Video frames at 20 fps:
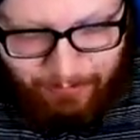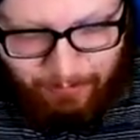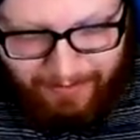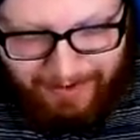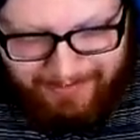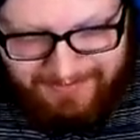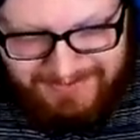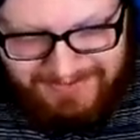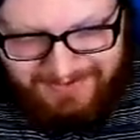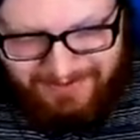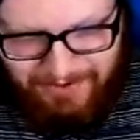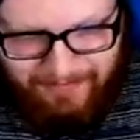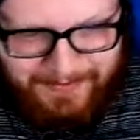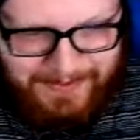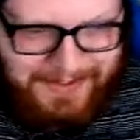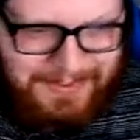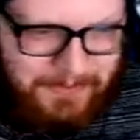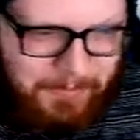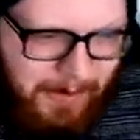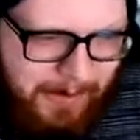webs though,
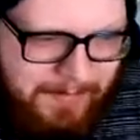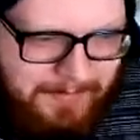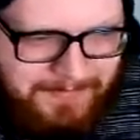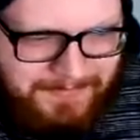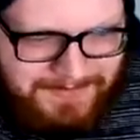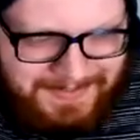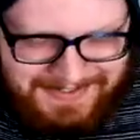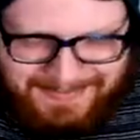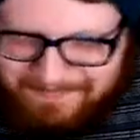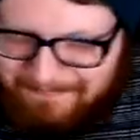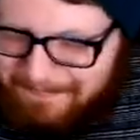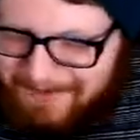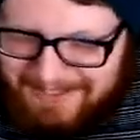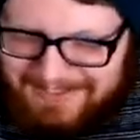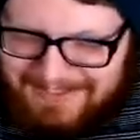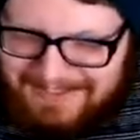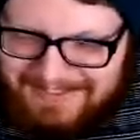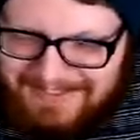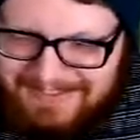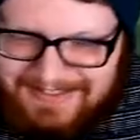because webs
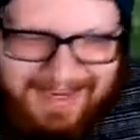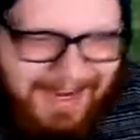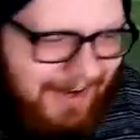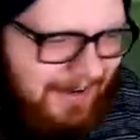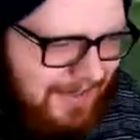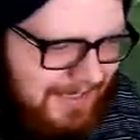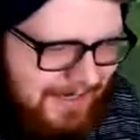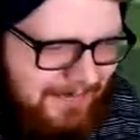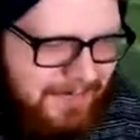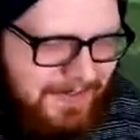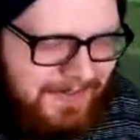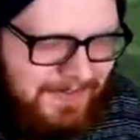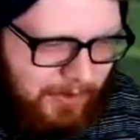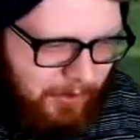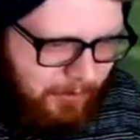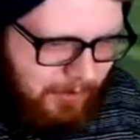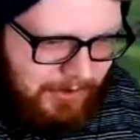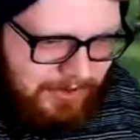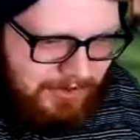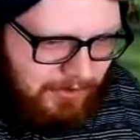makes his entire team
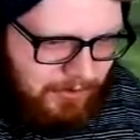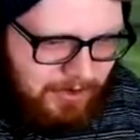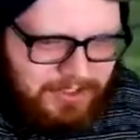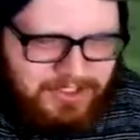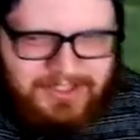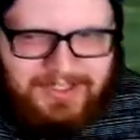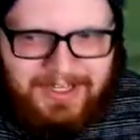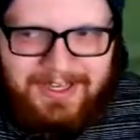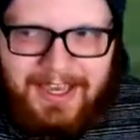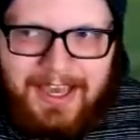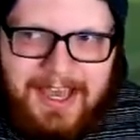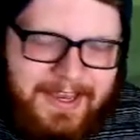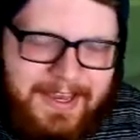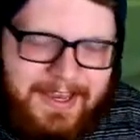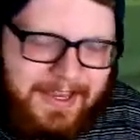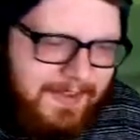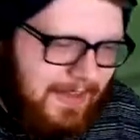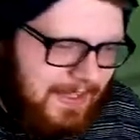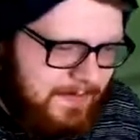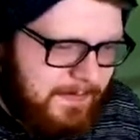slower, so it just like,
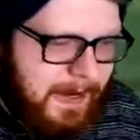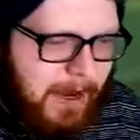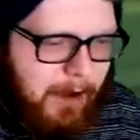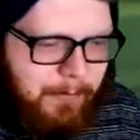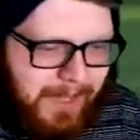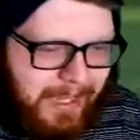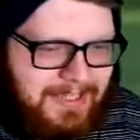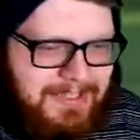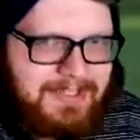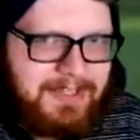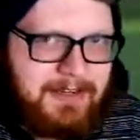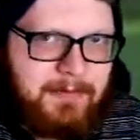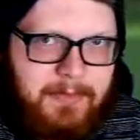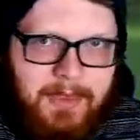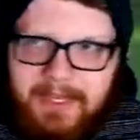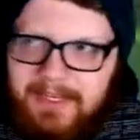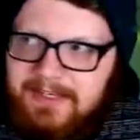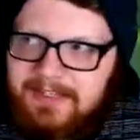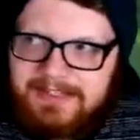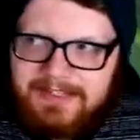it lets me outpace him,
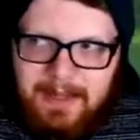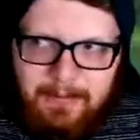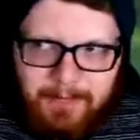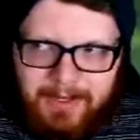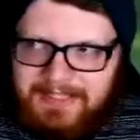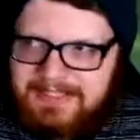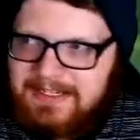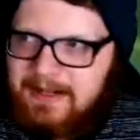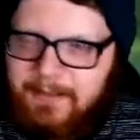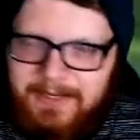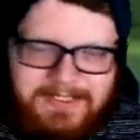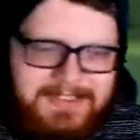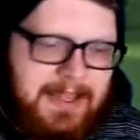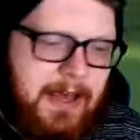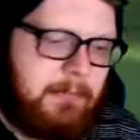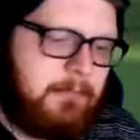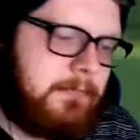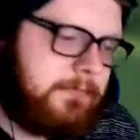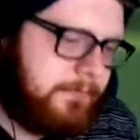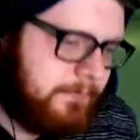like step by step by step.